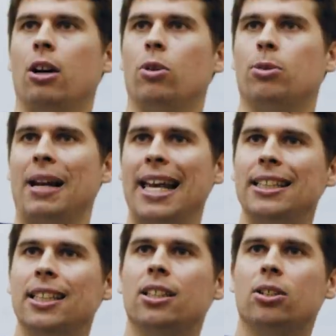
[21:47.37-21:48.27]
which
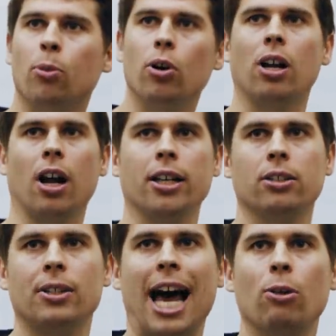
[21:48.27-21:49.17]
places the
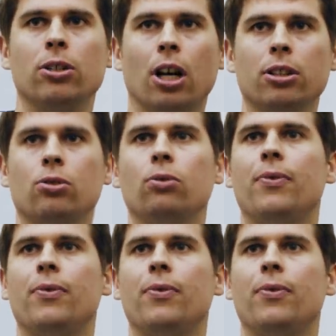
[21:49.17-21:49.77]
spotlight on how industrial